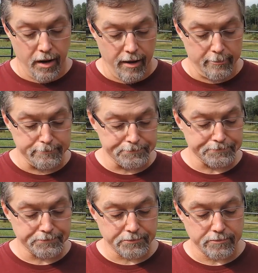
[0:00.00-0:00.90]

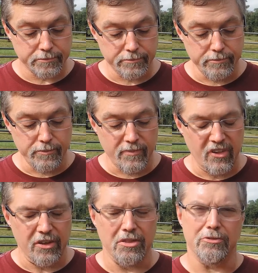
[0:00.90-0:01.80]

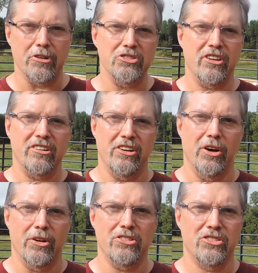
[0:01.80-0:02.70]
The first thing to
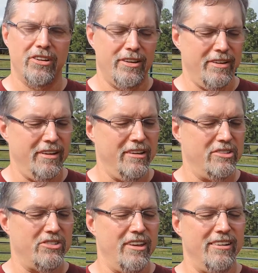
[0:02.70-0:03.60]
notice
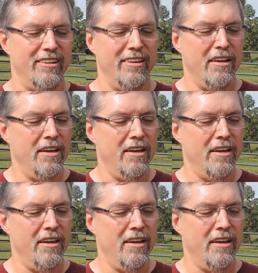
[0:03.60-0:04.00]
is that